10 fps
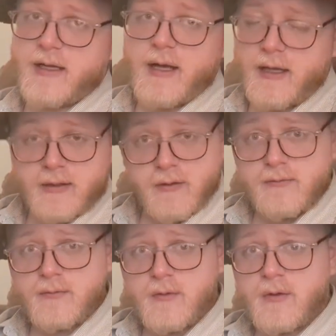that I got here.
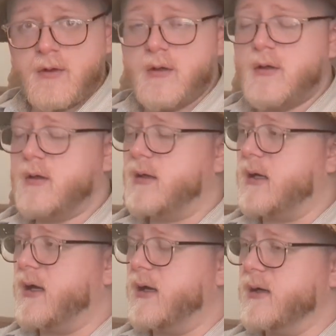
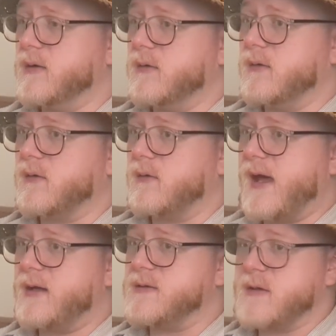And
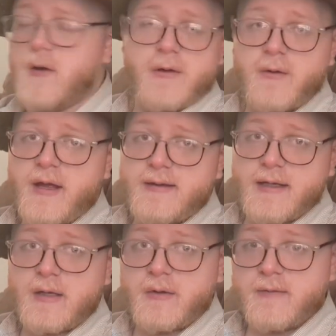that is the only way I
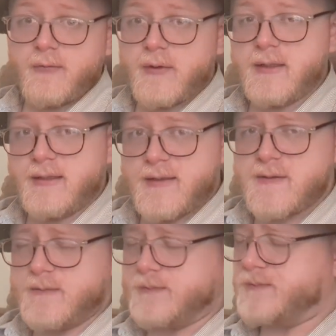think anyone ever really
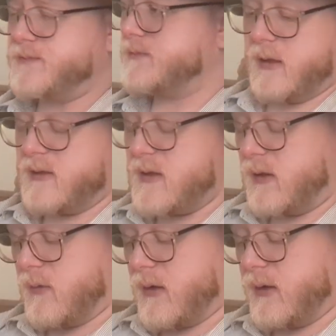does it.
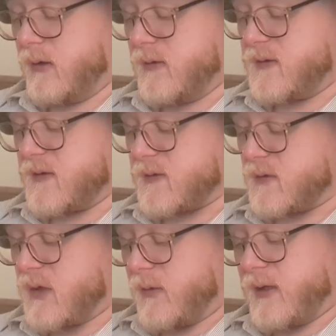Continue on here. It says, the
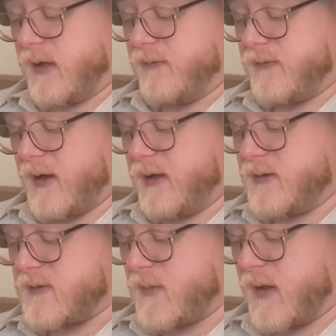trouble that I
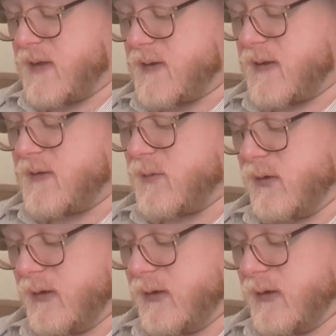find is that my sense